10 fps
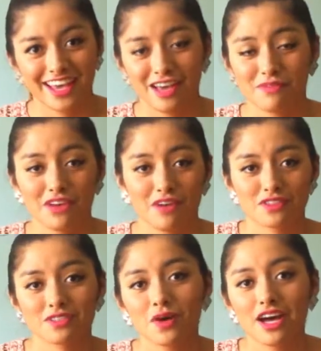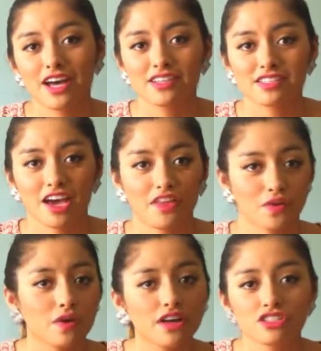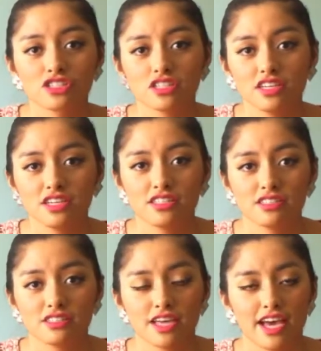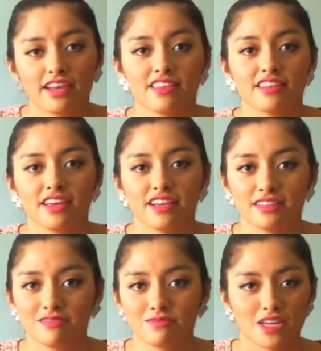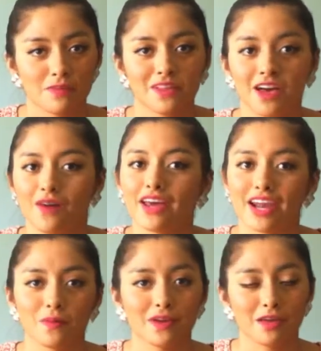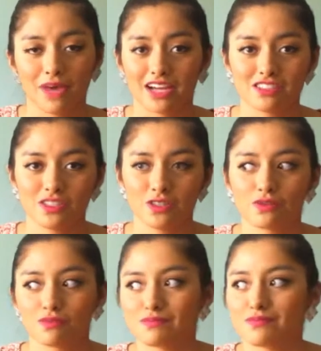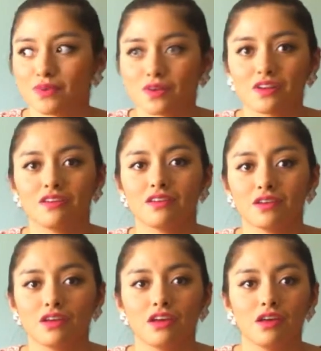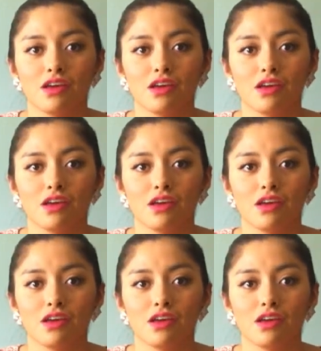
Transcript: Uh, if you have requests, other questions, anything, leave them down below and I will get back to you pretty